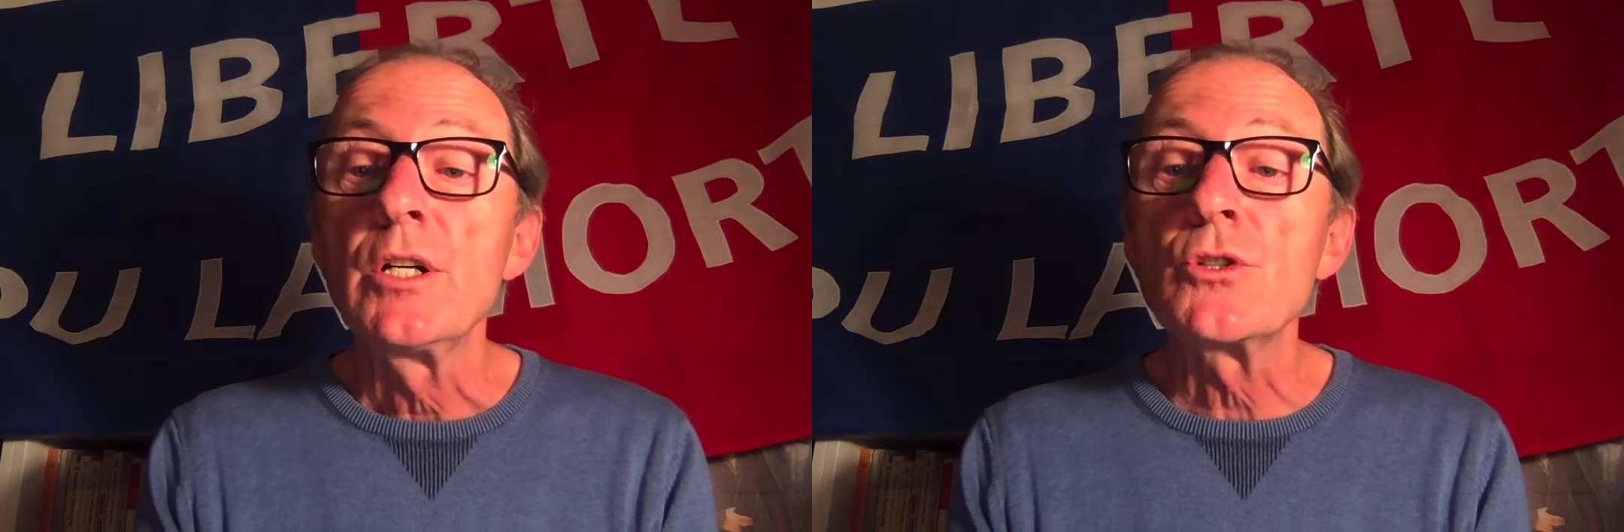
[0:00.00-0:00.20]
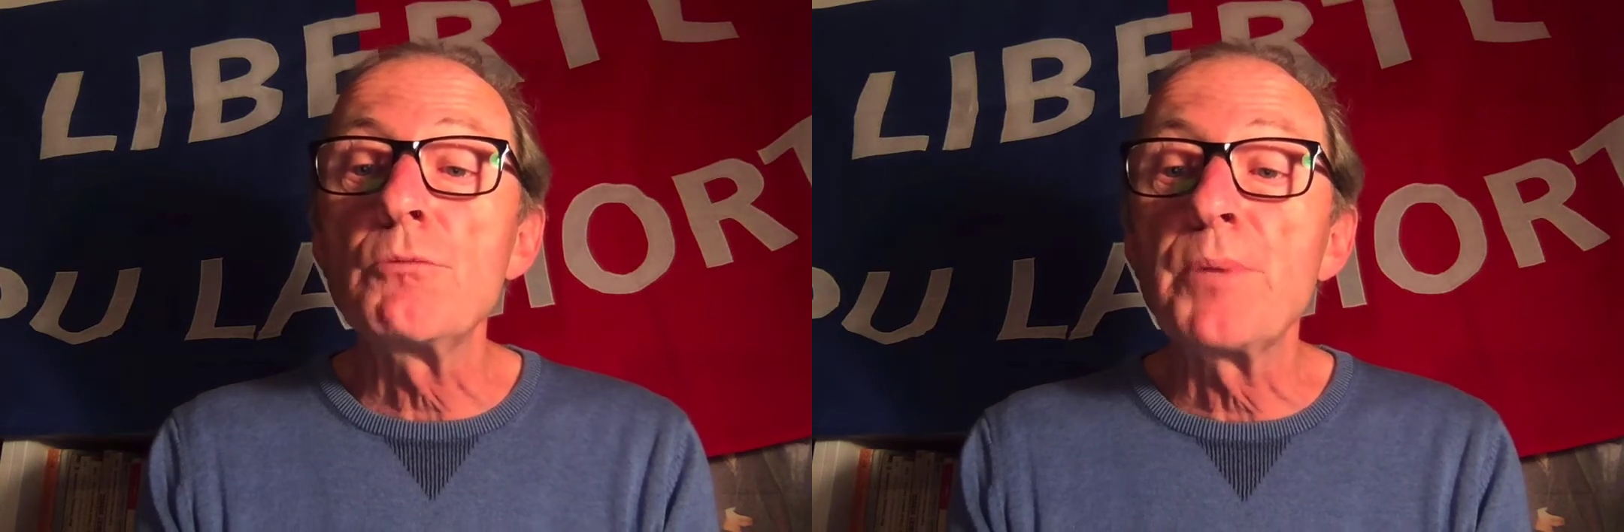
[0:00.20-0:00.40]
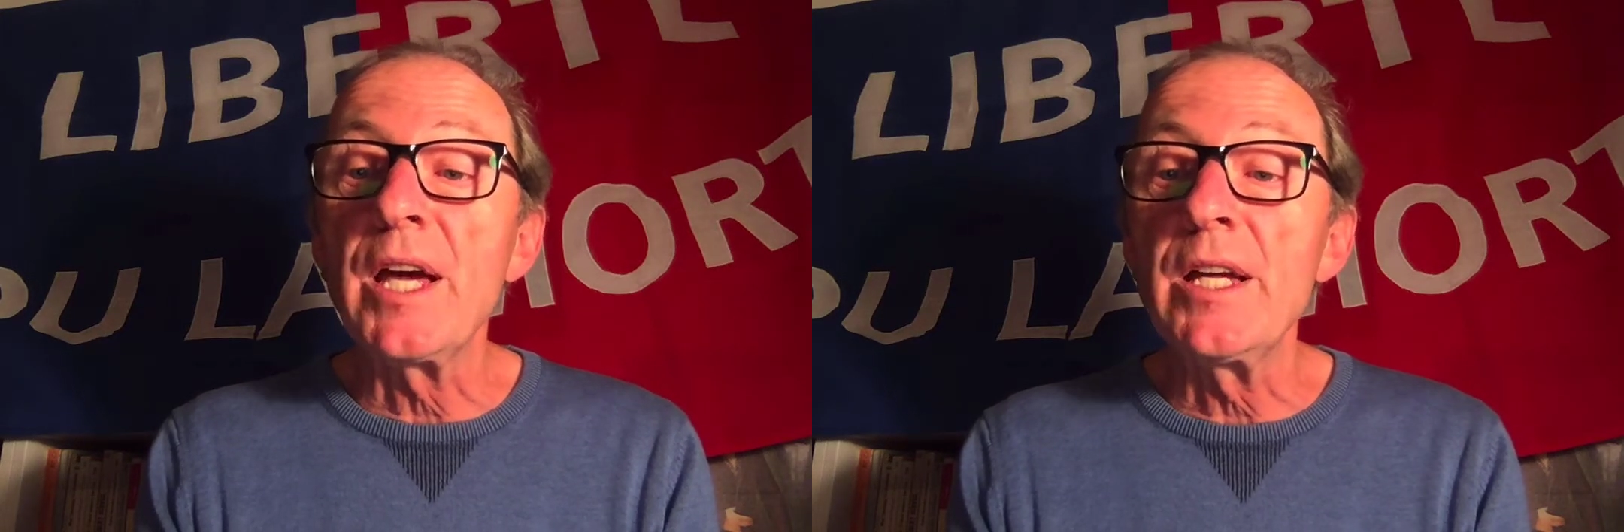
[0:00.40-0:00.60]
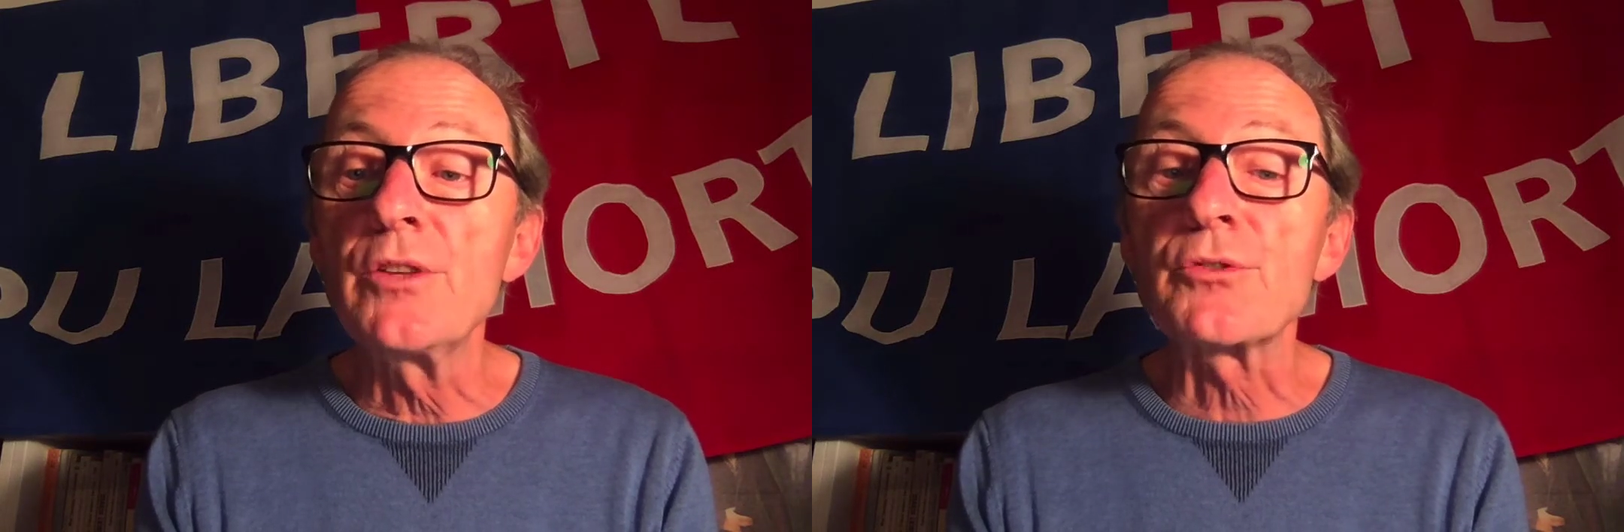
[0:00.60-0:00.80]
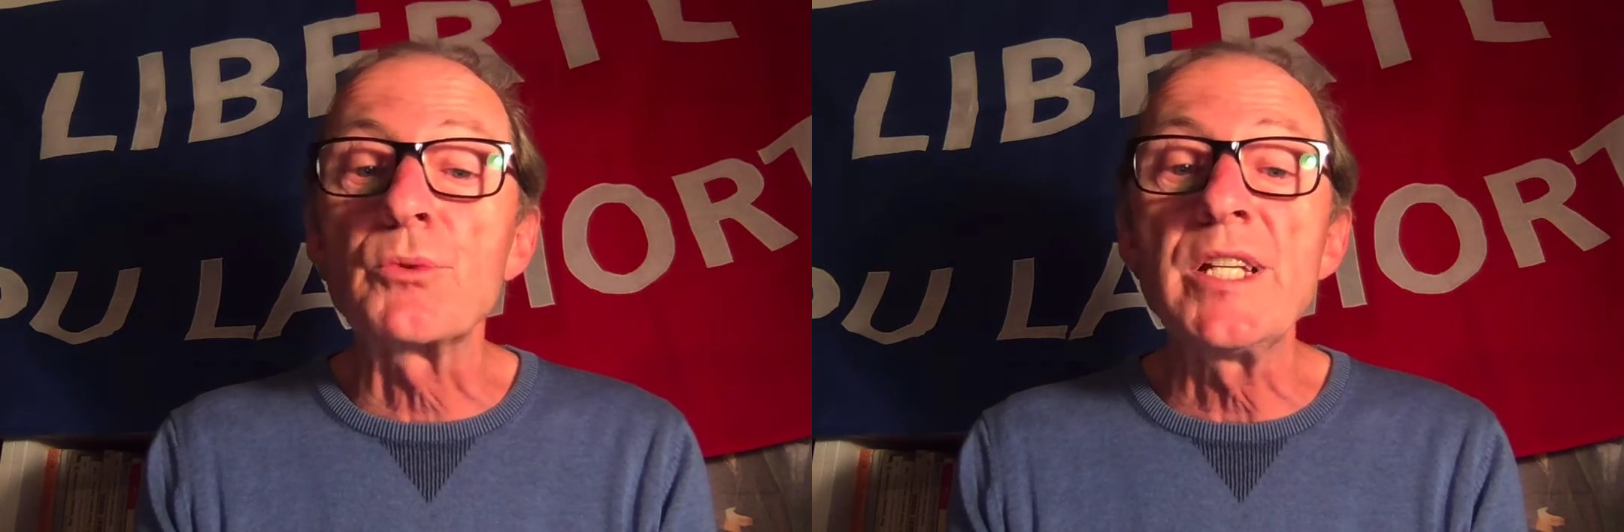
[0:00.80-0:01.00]
to pay
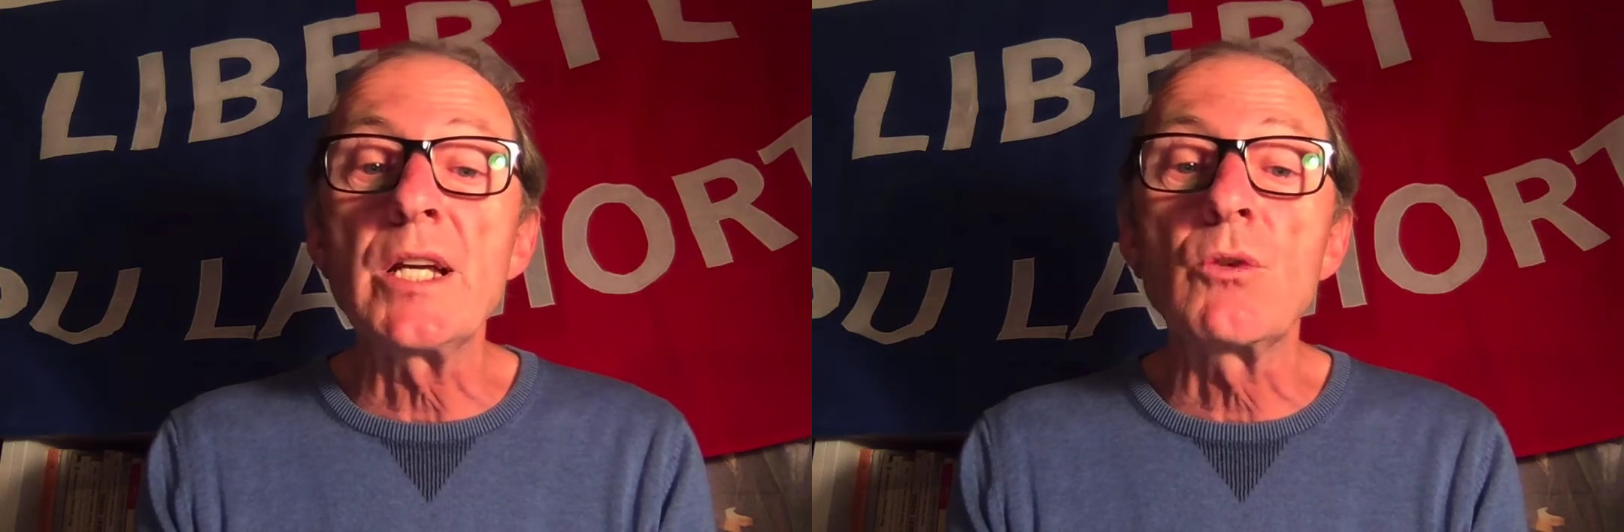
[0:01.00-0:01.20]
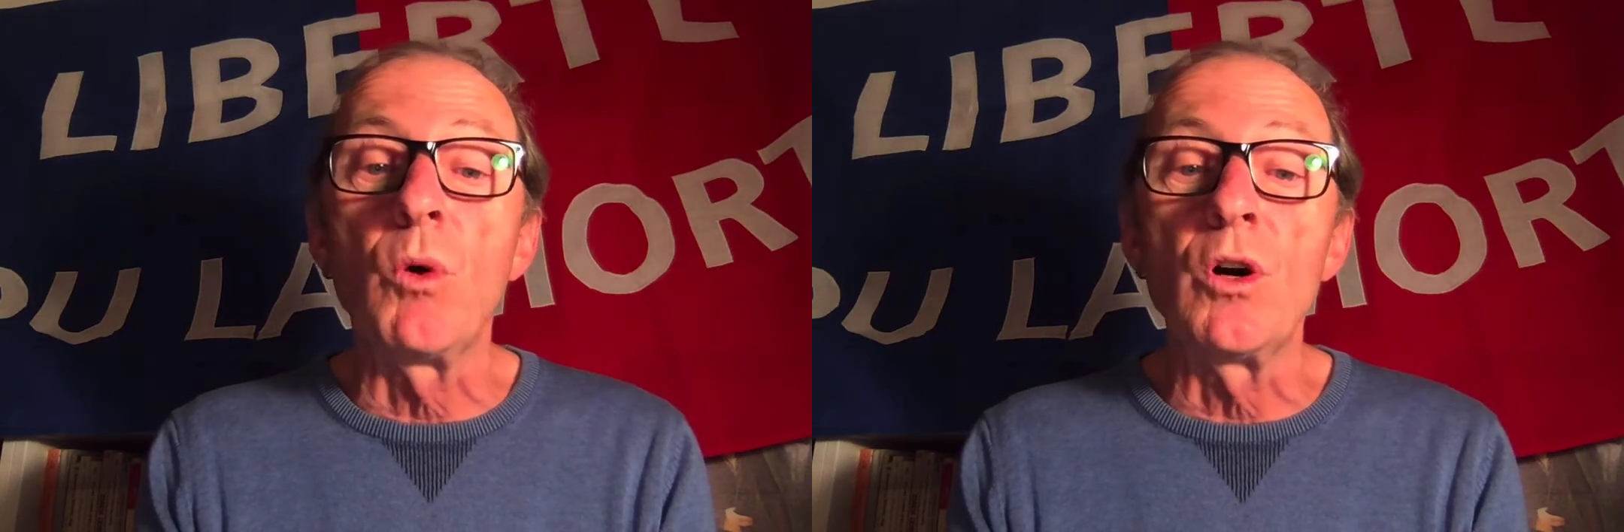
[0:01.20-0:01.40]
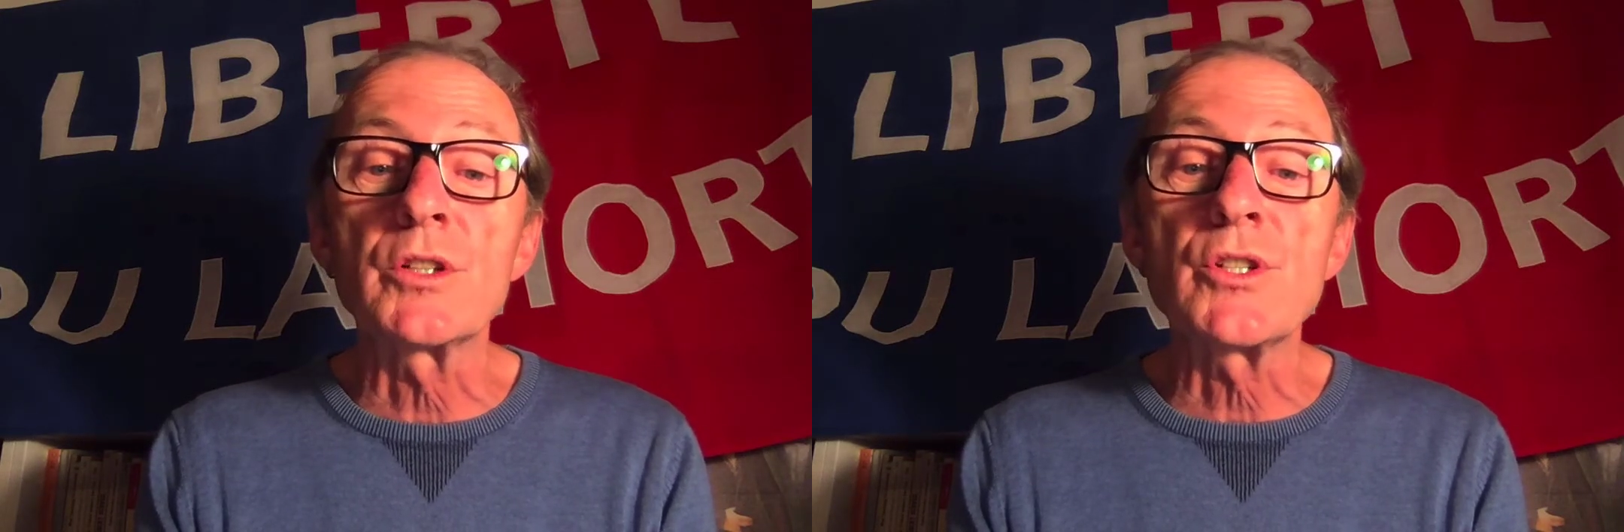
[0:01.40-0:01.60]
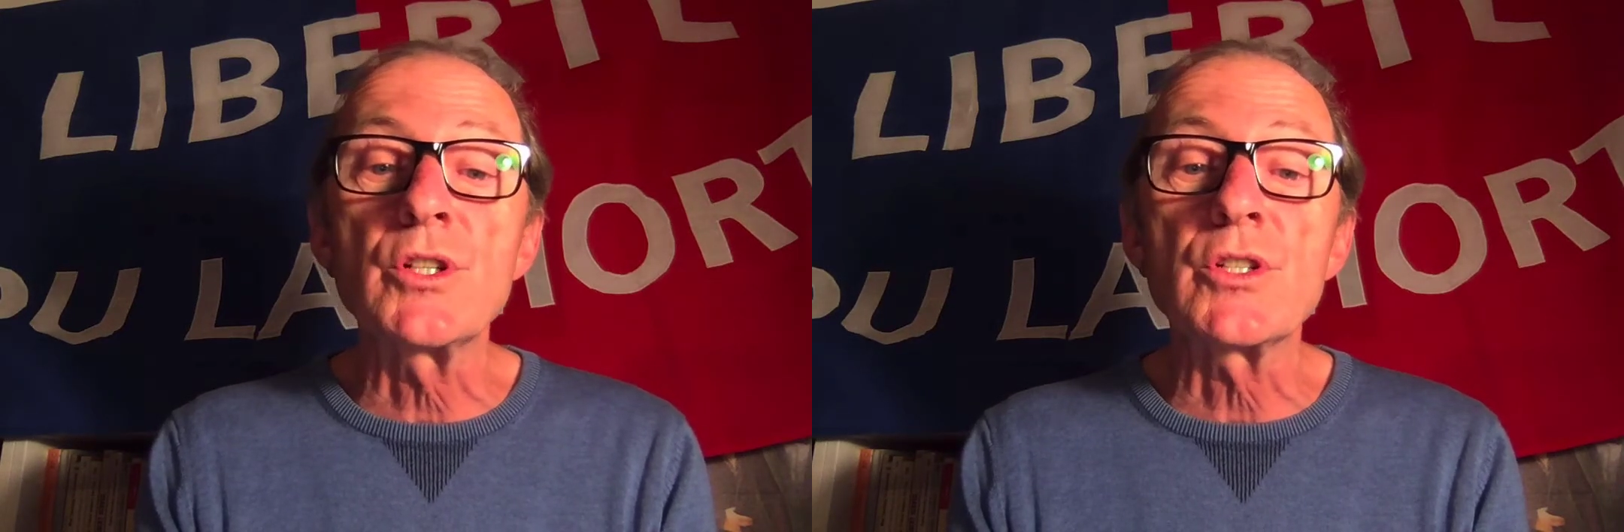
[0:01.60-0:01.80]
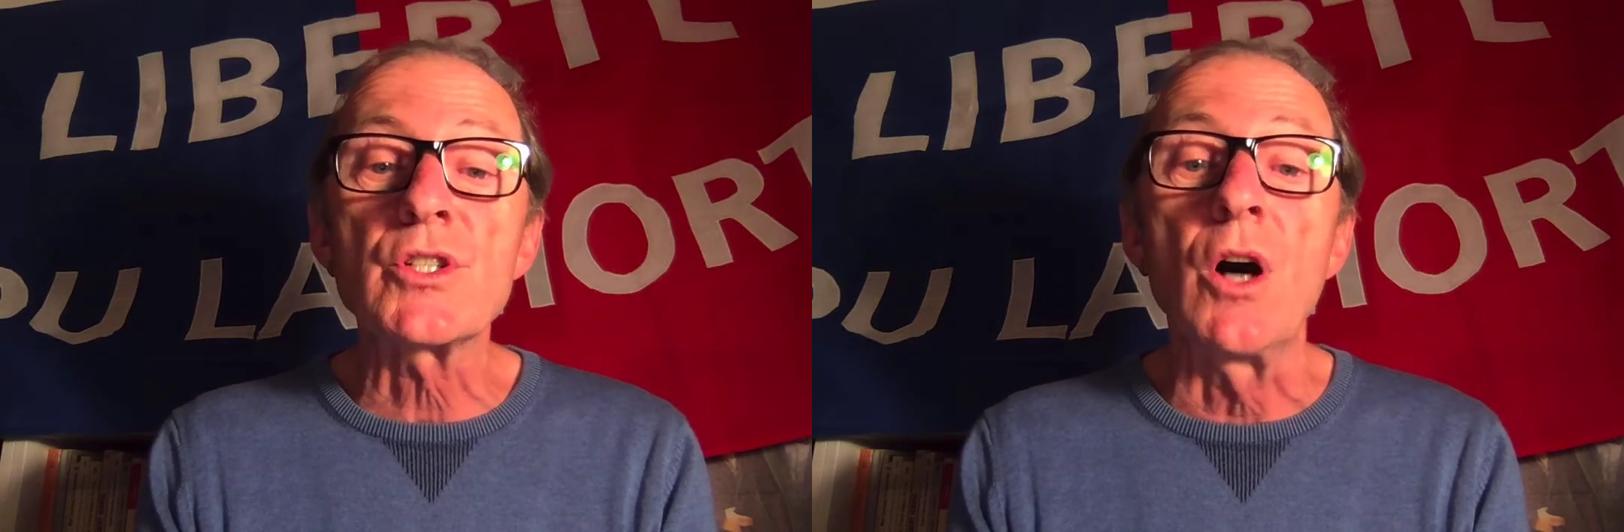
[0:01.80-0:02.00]
3/4